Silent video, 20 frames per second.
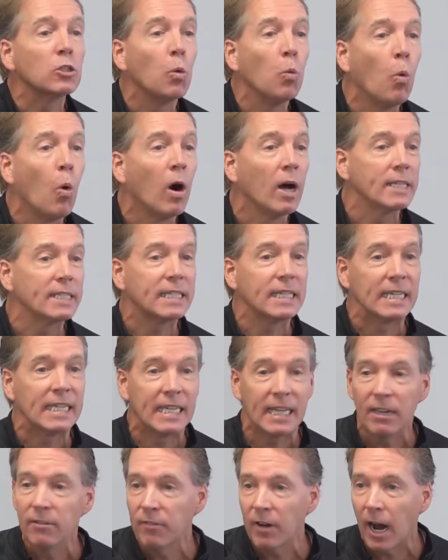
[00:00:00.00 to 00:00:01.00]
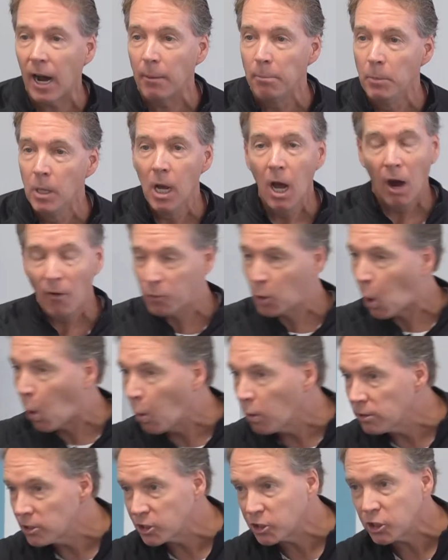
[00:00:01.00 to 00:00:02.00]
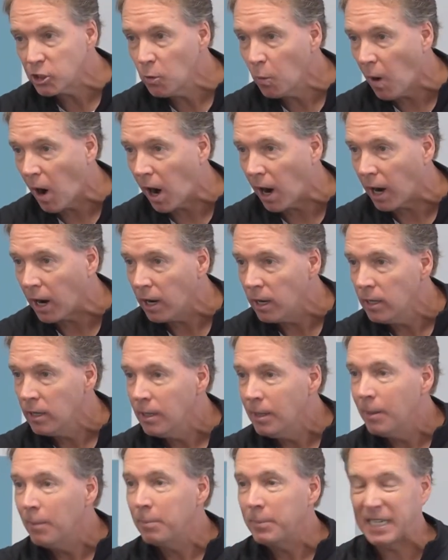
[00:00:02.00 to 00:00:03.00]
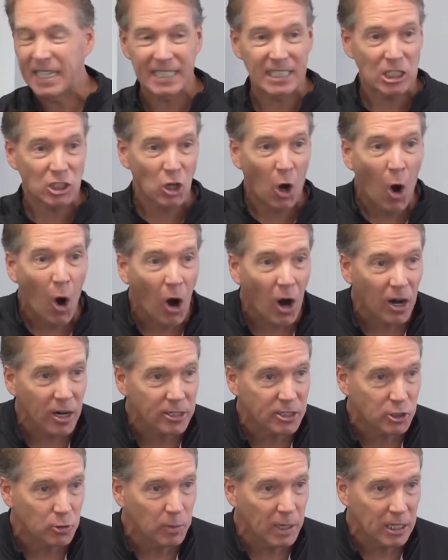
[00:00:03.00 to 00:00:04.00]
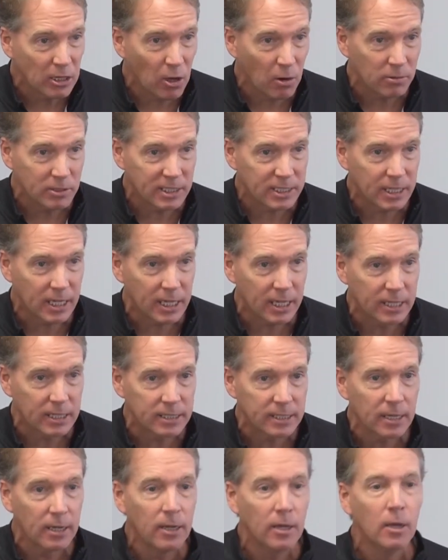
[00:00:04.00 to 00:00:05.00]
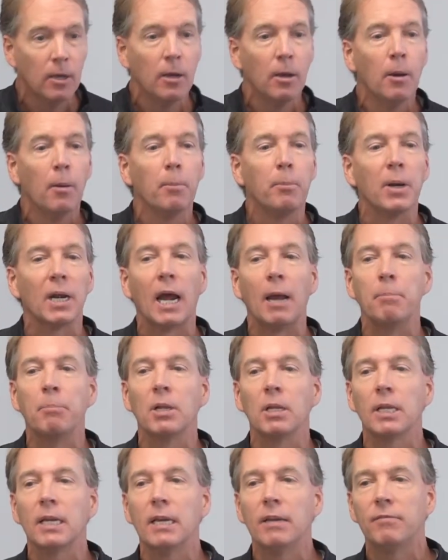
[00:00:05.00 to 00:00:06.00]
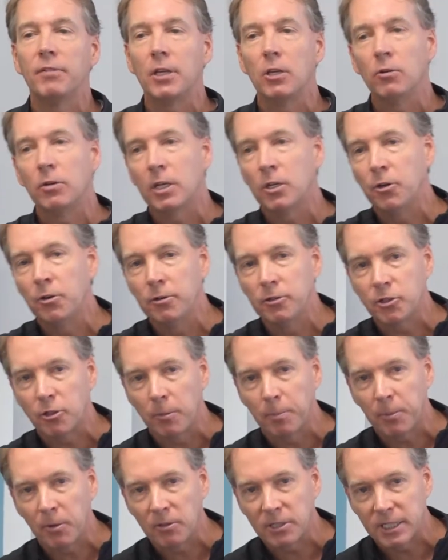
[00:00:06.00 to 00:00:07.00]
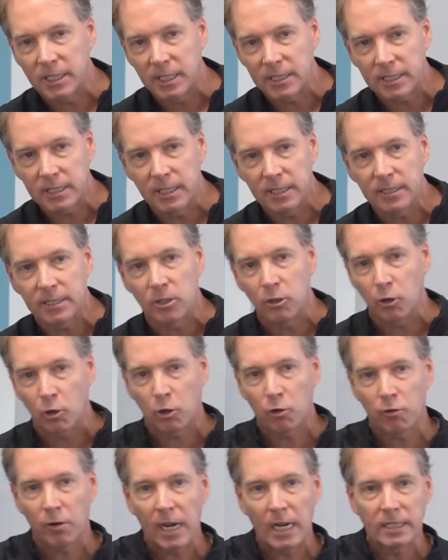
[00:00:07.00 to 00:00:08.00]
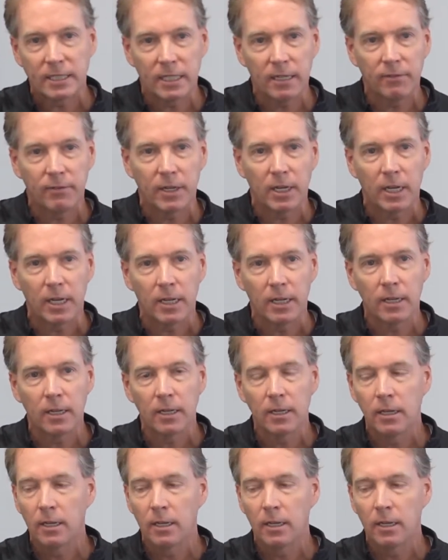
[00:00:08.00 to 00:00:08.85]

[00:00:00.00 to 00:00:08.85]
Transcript: to want to give up. Of course you are, because it's hard doing those things. But I believe that you can use your persistence and your creativity,